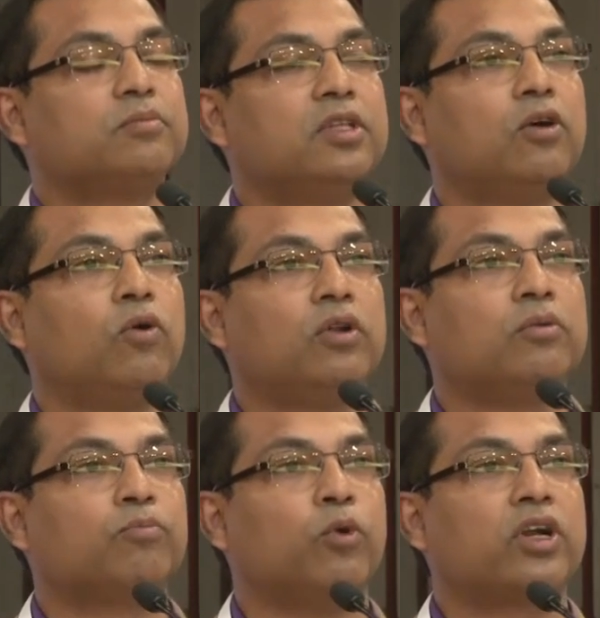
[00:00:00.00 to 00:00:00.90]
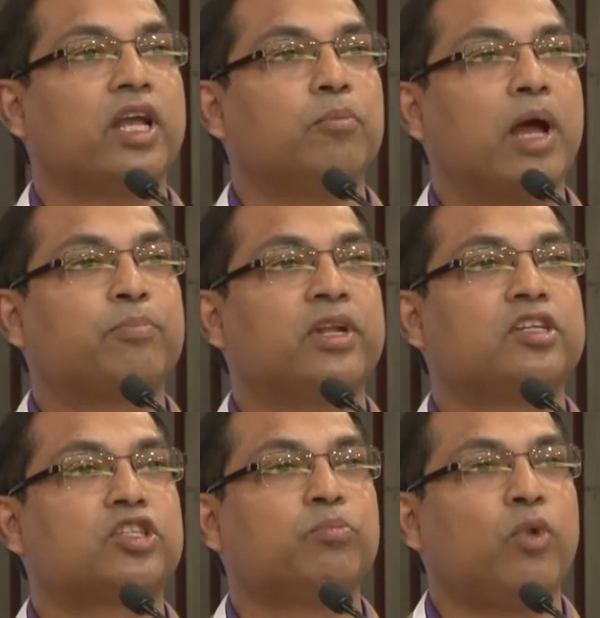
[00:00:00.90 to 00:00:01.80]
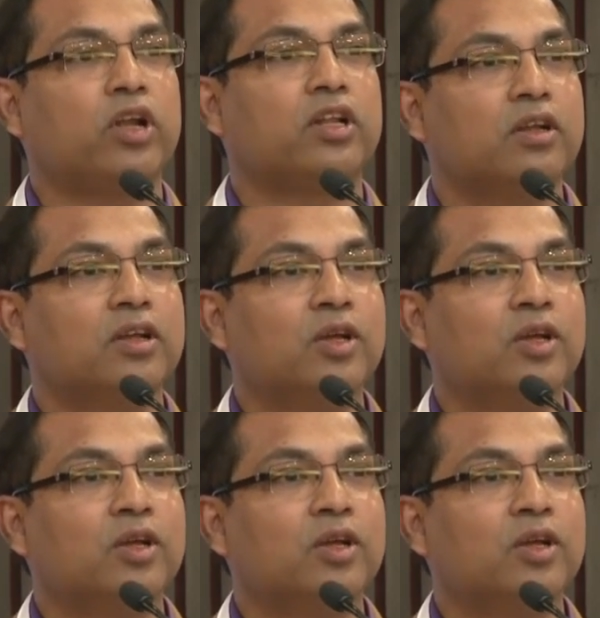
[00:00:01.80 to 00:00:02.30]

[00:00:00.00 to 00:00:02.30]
the whole mod, apprenticeship model.